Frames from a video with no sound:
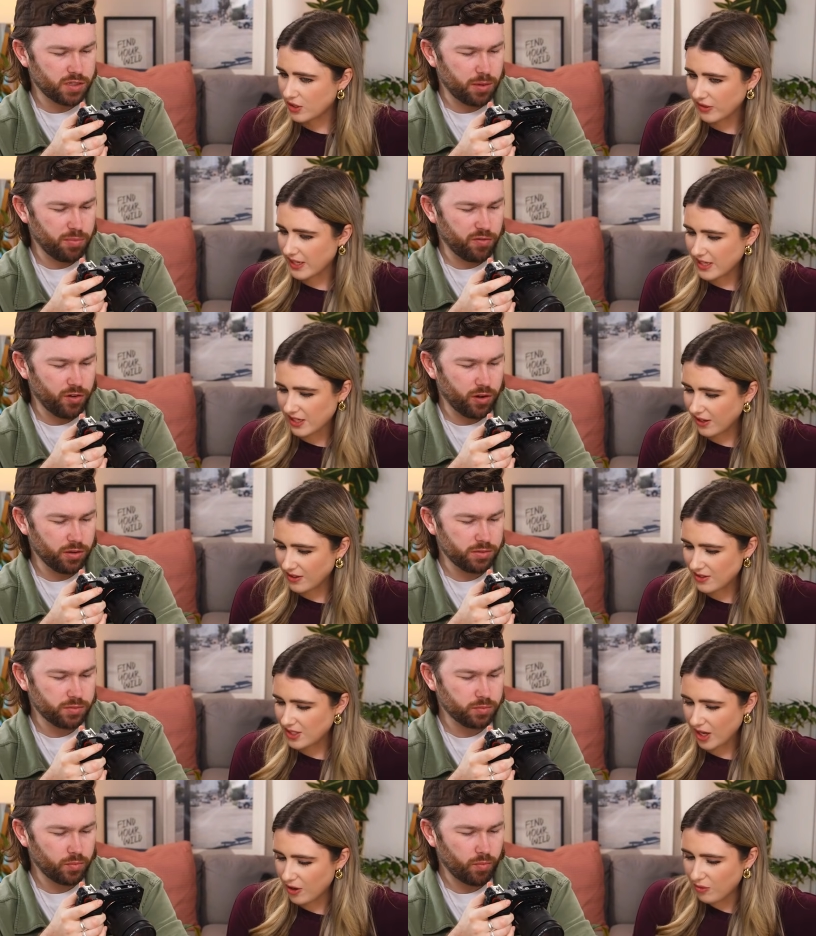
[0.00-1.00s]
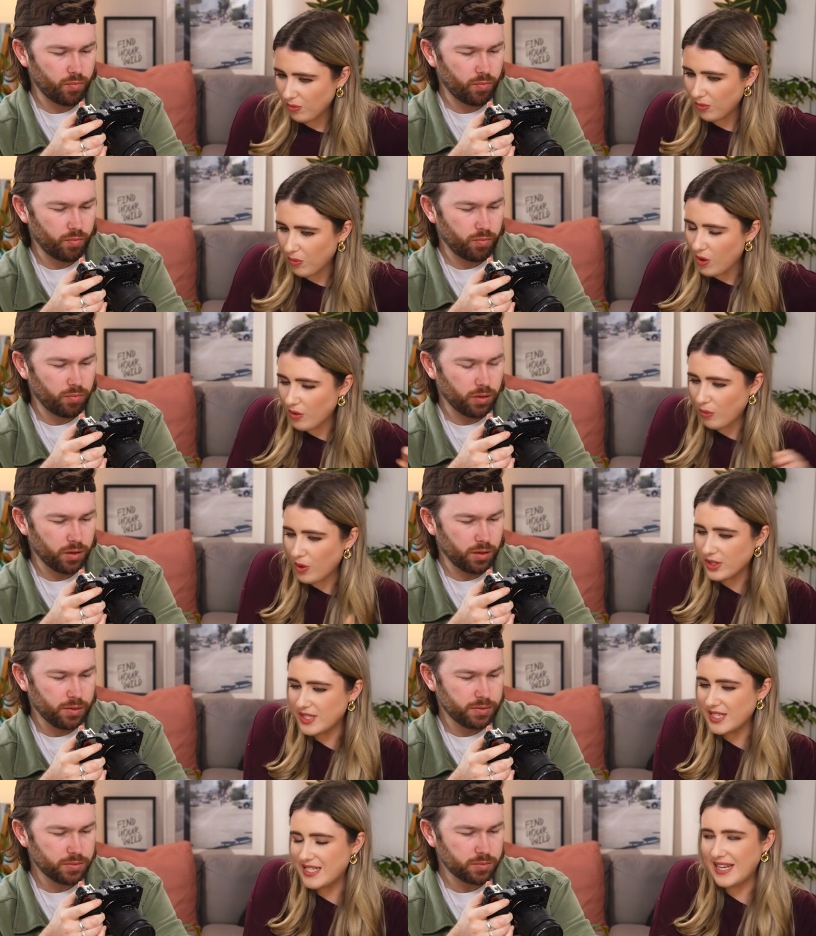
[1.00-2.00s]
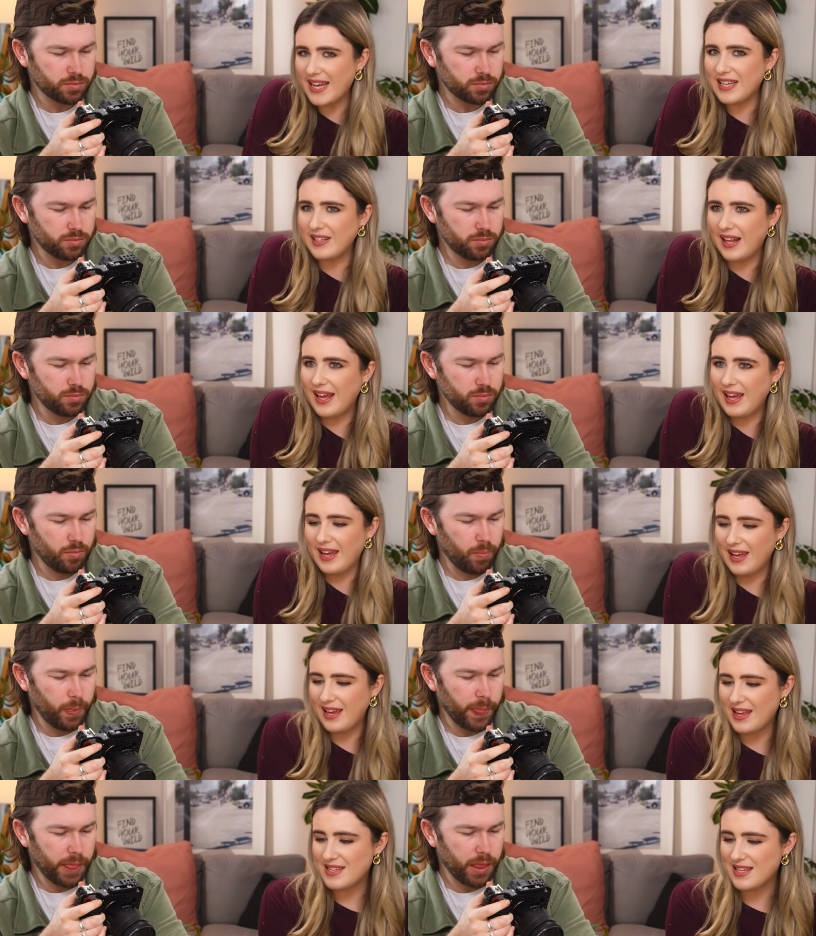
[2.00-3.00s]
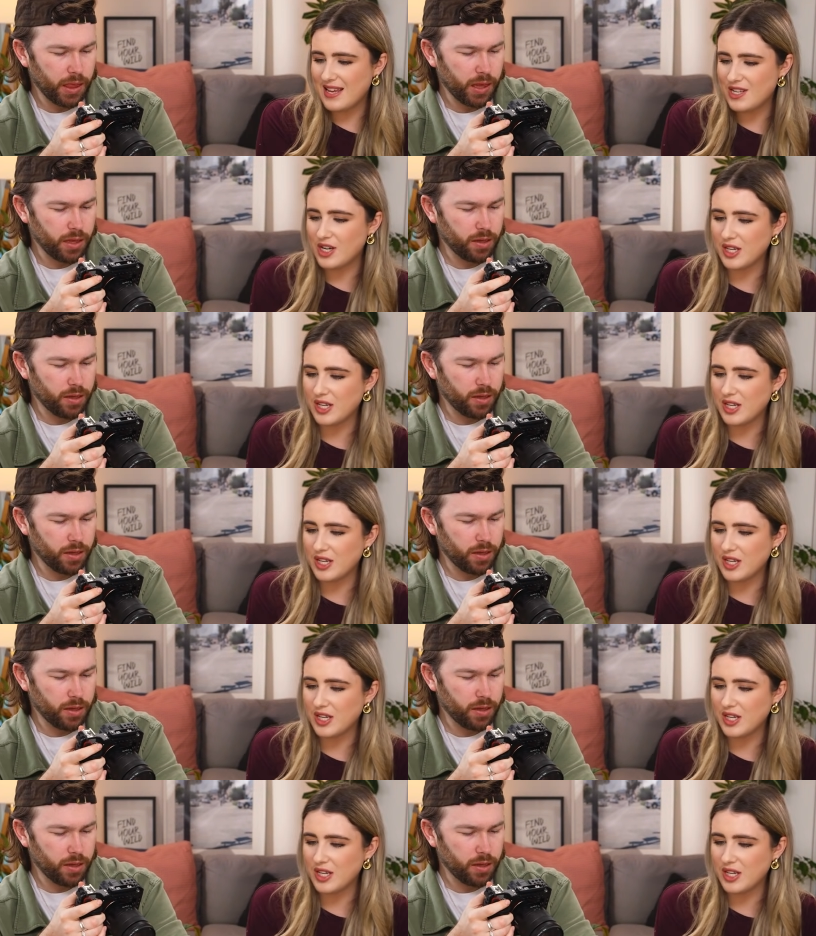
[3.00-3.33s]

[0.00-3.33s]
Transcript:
Speaker 1: Doritos. So what? What's the deal here? Is it